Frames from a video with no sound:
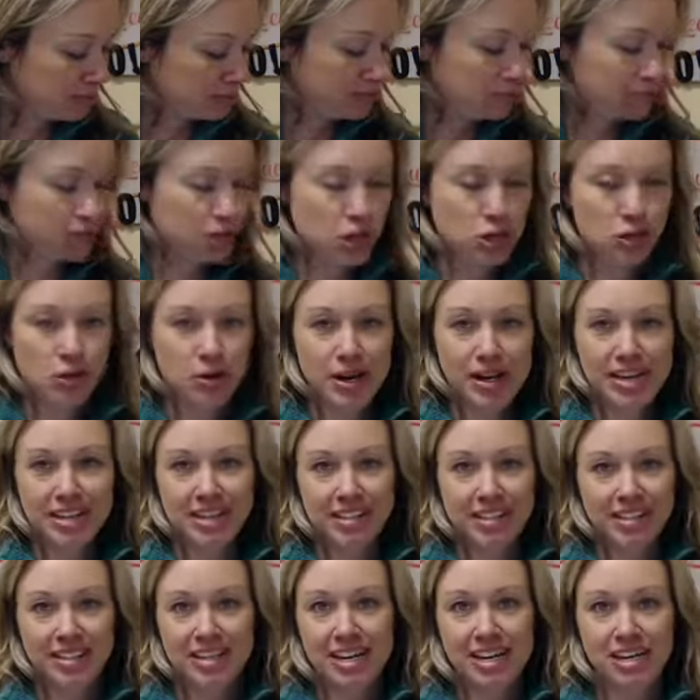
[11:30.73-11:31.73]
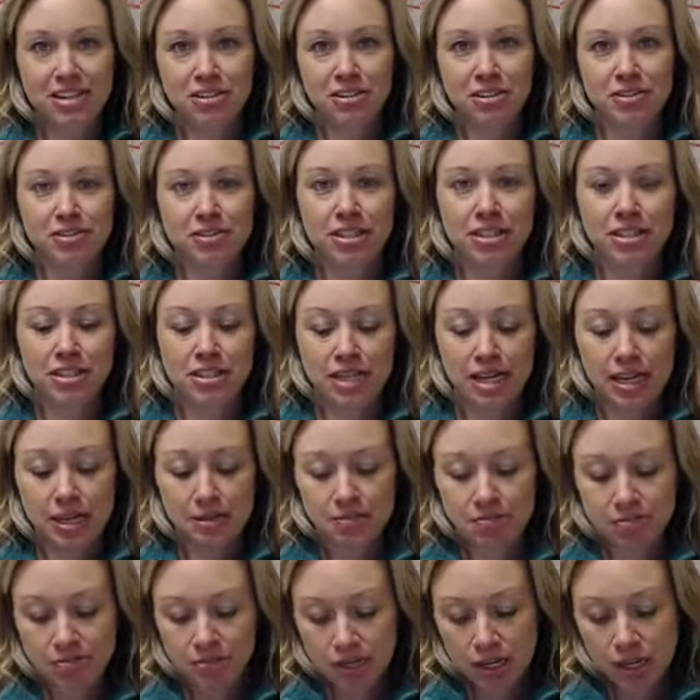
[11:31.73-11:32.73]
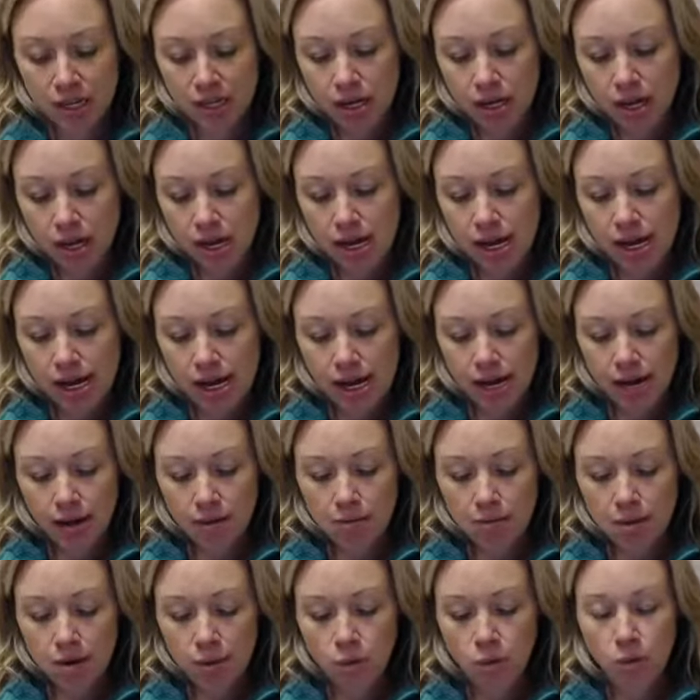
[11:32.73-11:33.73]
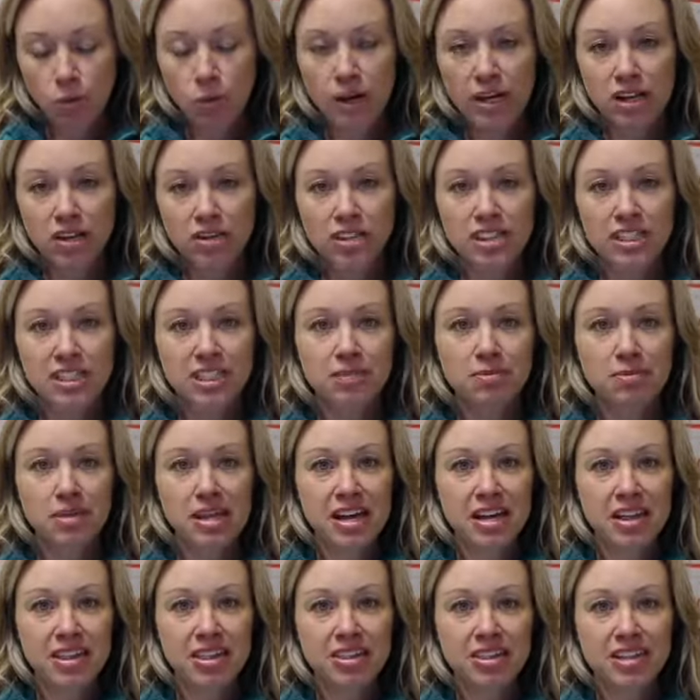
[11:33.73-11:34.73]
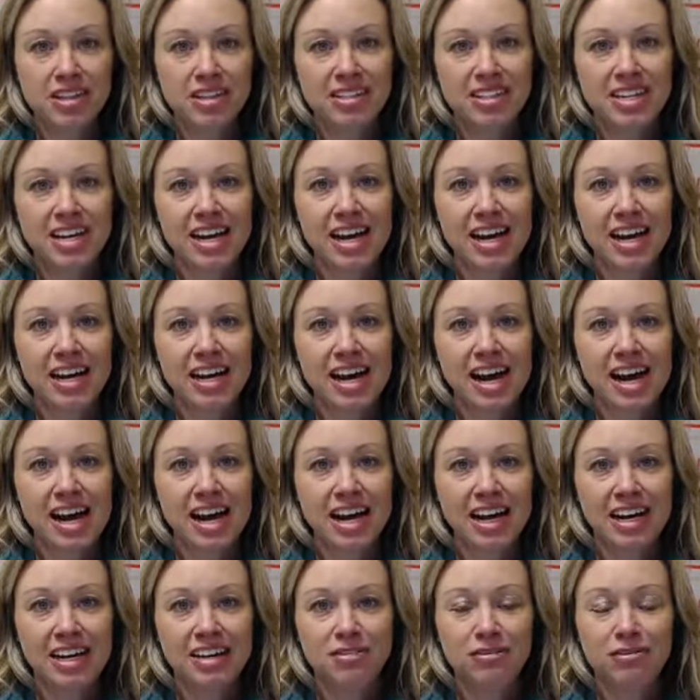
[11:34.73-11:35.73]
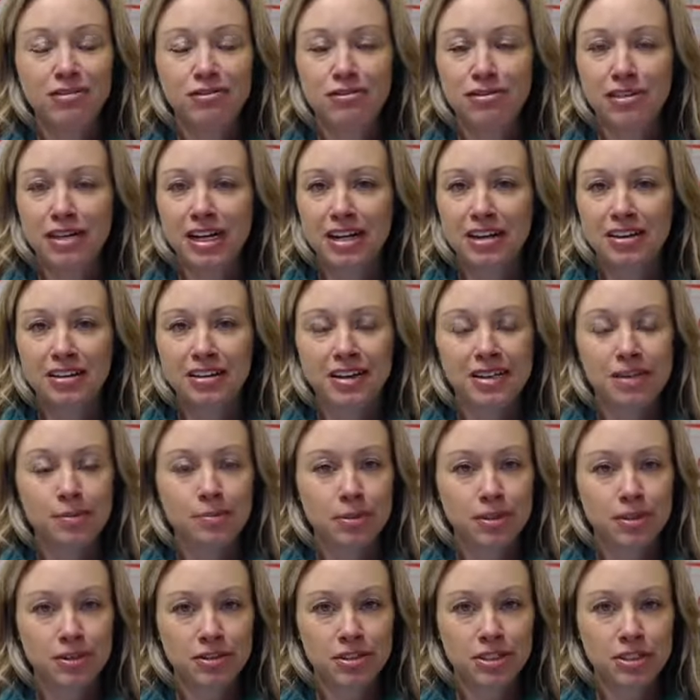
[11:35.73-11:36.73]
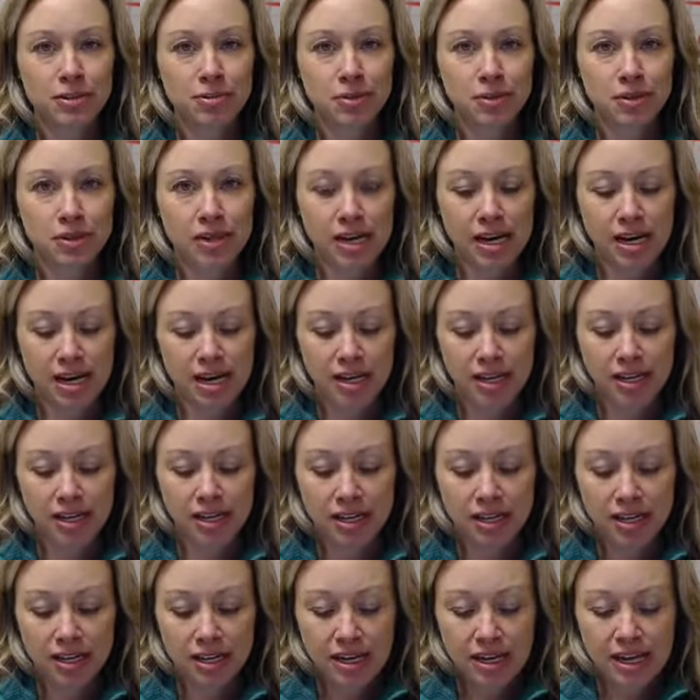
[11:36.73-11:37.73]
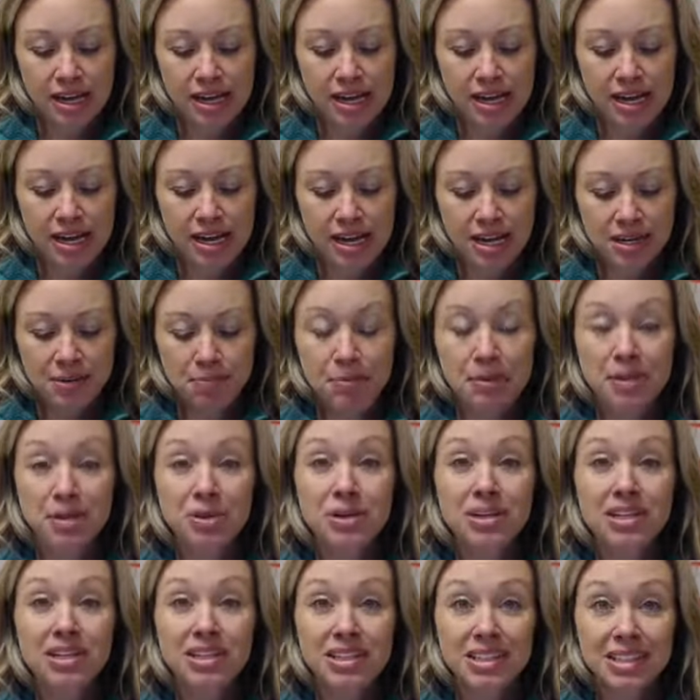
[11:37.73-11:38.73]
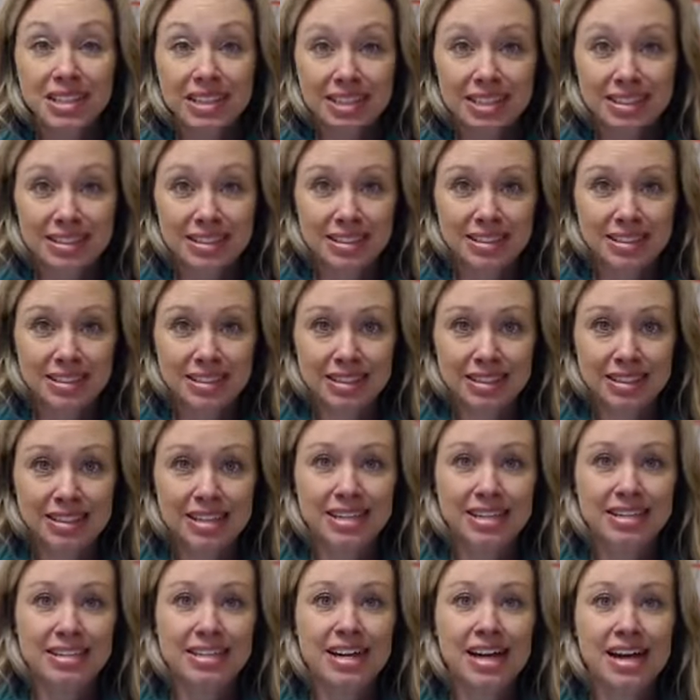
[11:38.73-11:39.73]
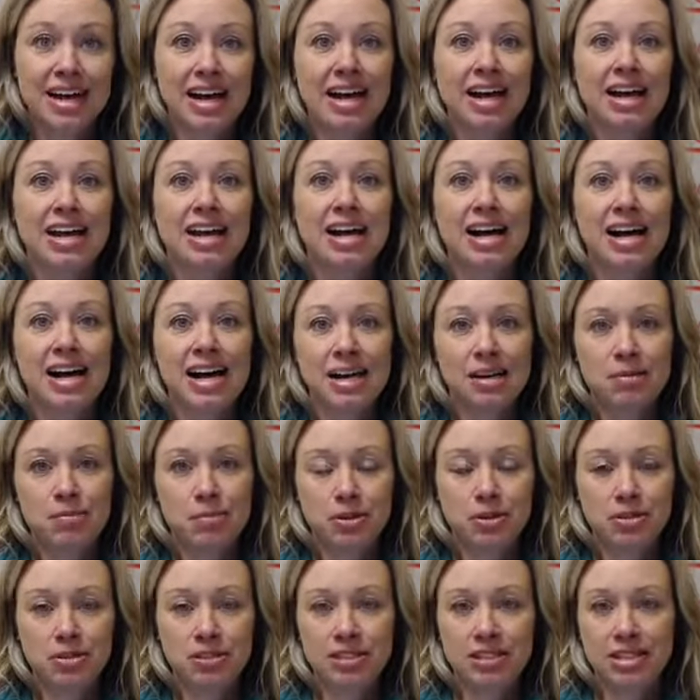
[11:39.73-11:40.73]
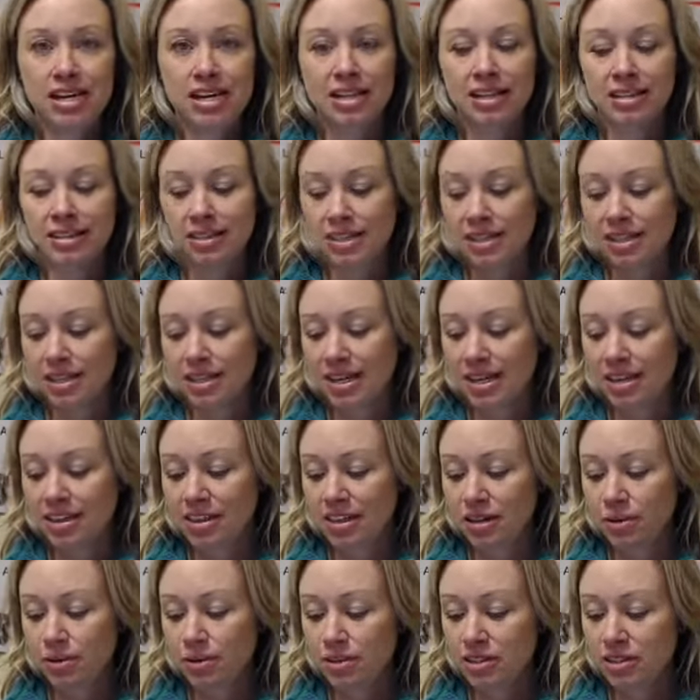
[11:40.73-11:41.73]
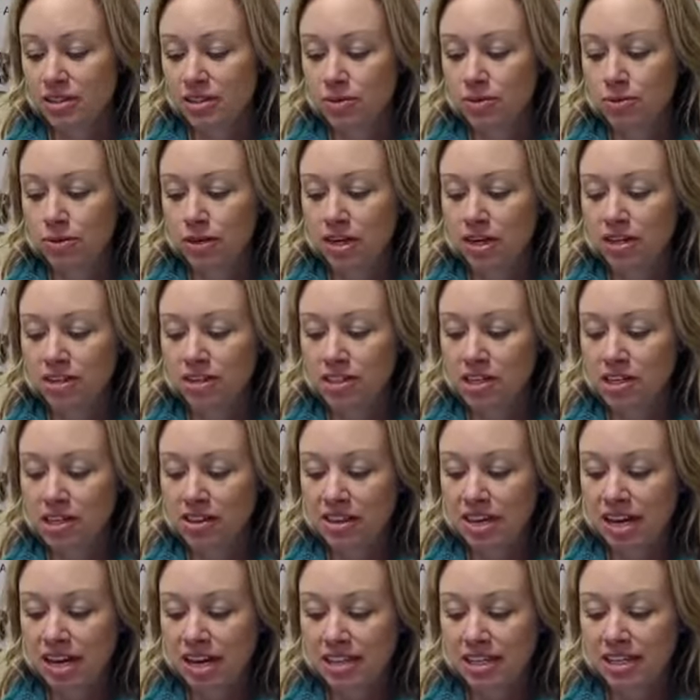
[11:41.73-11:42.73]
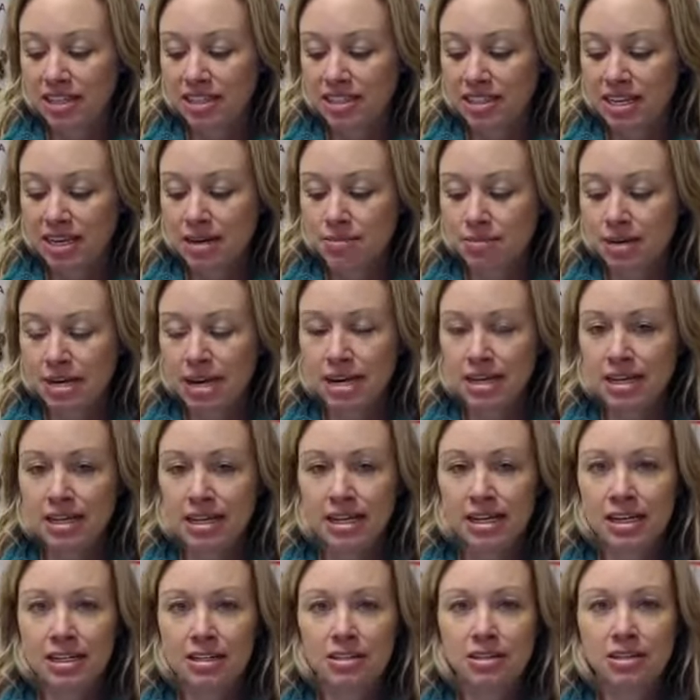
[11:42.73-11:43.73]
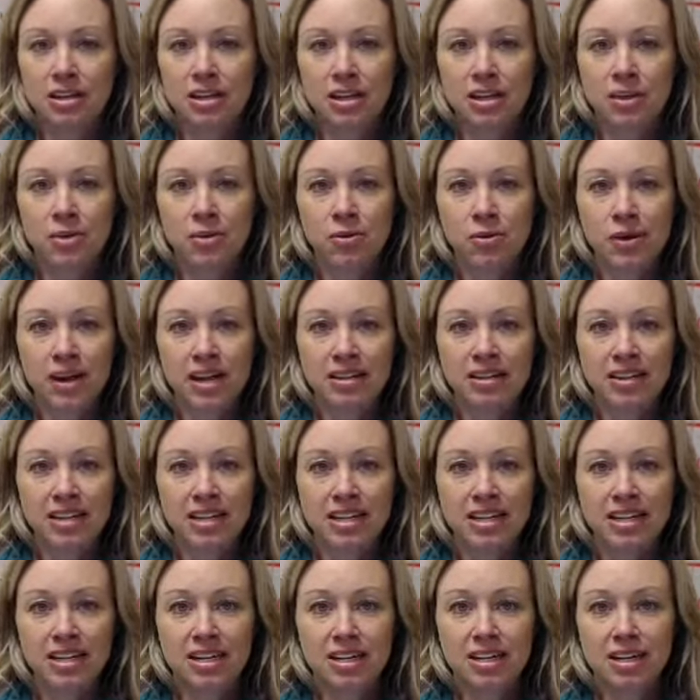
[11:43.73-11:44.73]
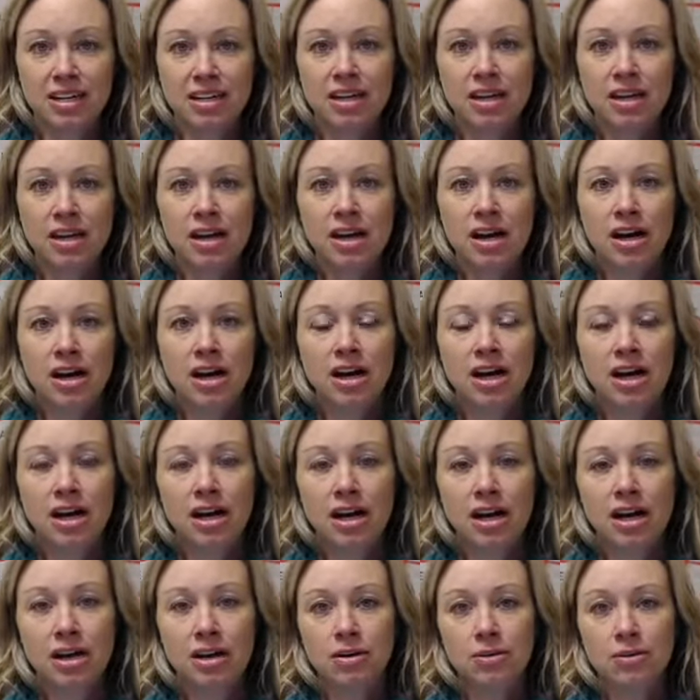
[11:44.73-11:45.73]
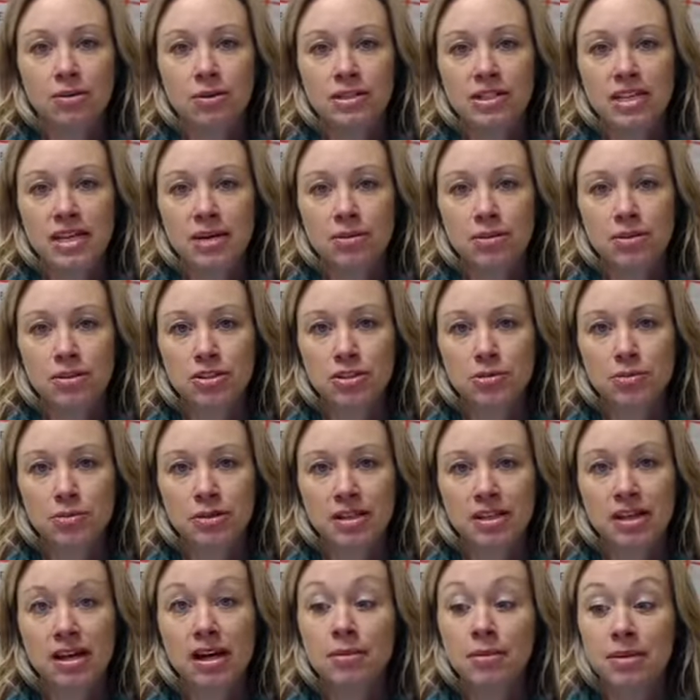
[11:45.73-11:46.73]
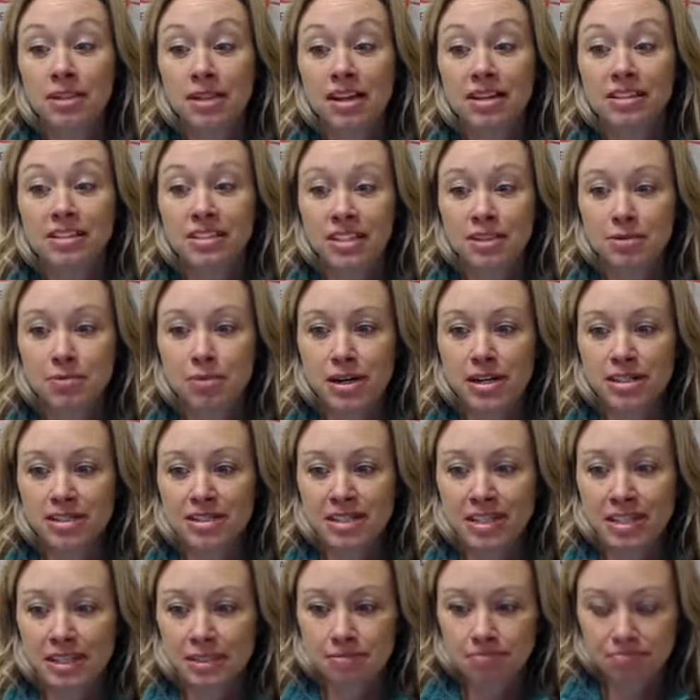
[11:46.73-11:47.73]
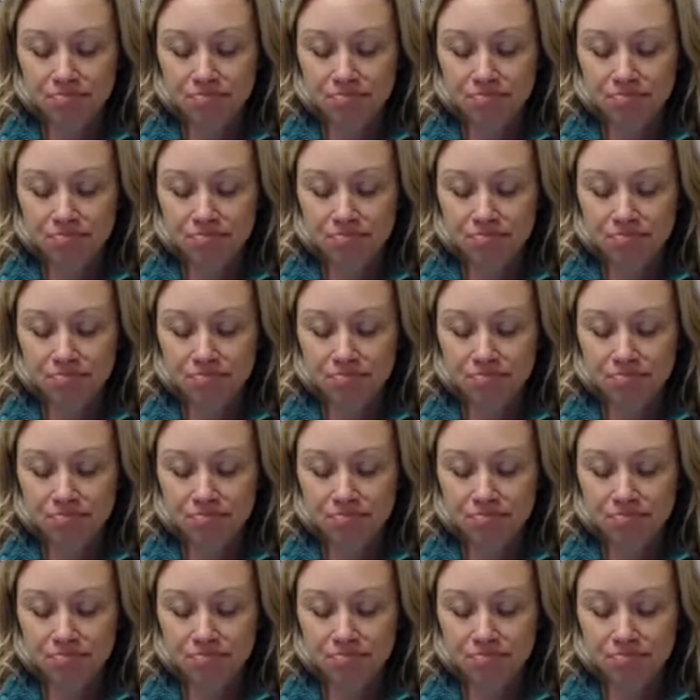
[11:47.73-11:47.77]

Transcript: greatest idol of all time. Will Smith is a high I, very personable guy. And Bill Clinton is a high I personality. And I think we all saw that in his campaigning and in the way that he was able to become elected president.